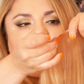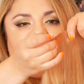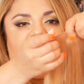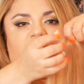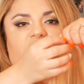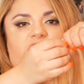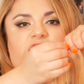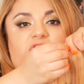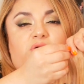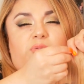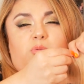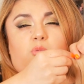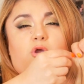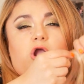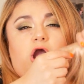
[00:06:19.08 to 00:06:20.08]
a little bit
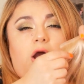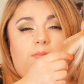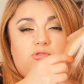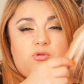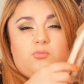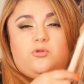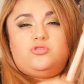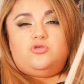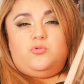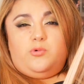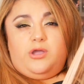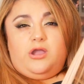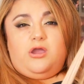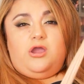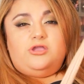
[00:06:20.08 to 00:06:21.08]
thinner and a little bit more
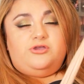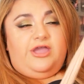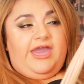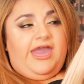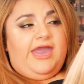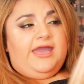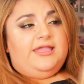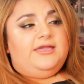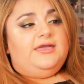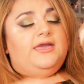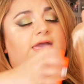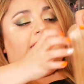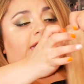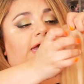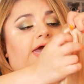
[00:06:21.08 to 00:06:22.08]
comfortable to wear on your
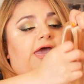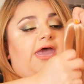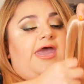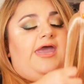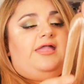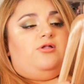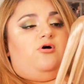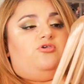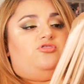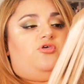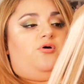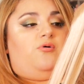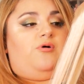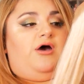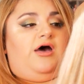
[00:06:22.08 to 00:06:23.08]
head.
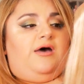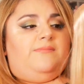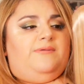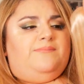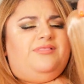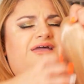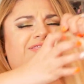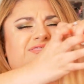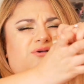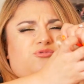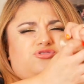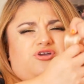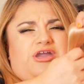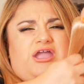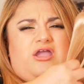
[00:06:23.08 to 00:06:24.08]
And also it
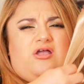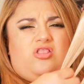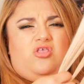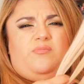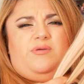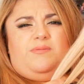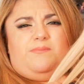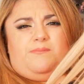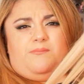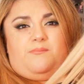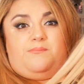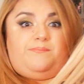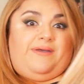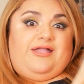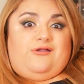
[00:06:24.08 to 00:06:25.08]
blends in with your hair a little
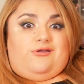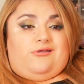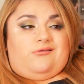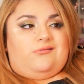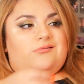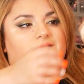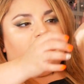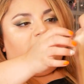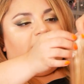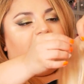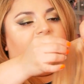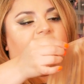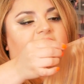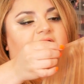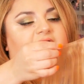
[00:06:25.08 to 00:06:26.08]
bit better.
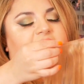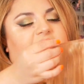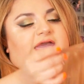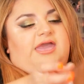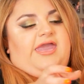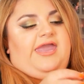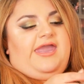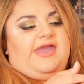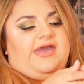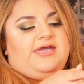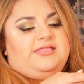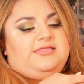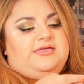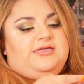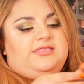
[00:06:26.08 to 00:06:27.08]

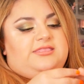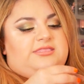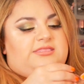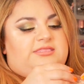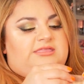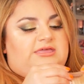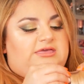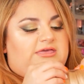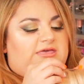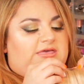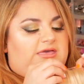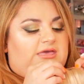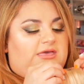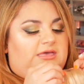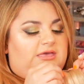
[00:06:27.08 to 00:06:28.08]
And
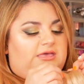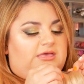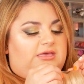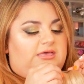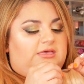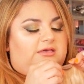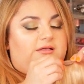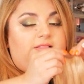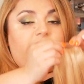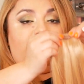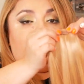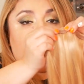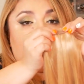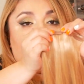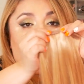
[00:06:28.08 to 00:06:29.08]
the
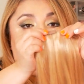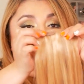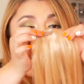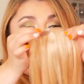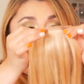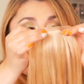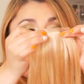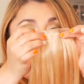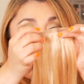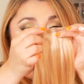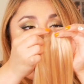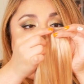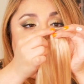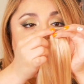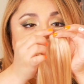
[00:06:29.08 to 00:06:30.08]
clips are
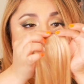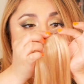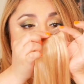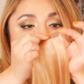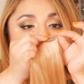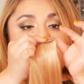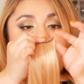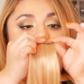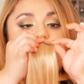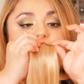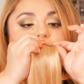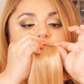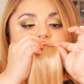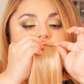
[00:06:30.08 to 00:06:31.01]
actually attached